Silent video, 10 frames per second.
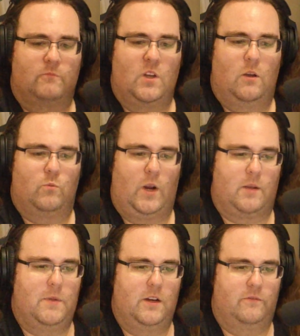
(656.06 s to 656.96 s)

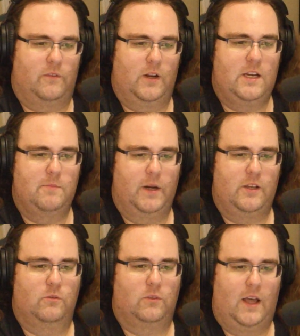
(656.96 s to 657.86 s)
Recommend it for anybody
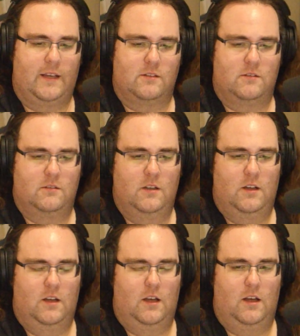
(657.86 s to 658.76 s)
who likes
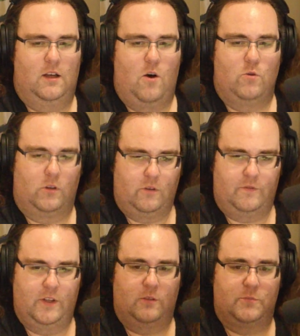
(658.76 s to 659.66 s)
older
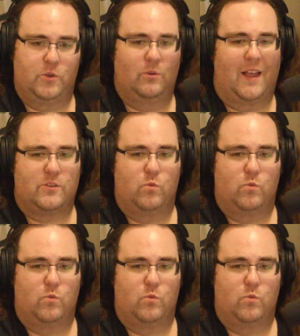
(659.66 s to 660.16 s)
films, who likes.